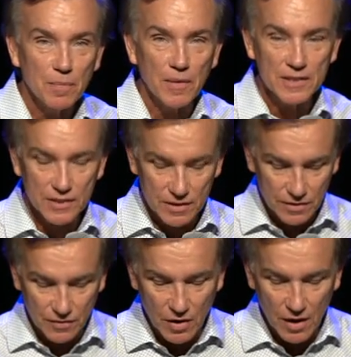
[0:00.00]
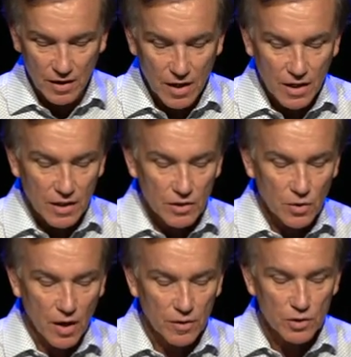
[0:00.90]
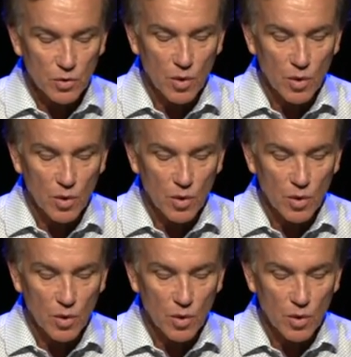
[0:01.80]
the blessings of God to others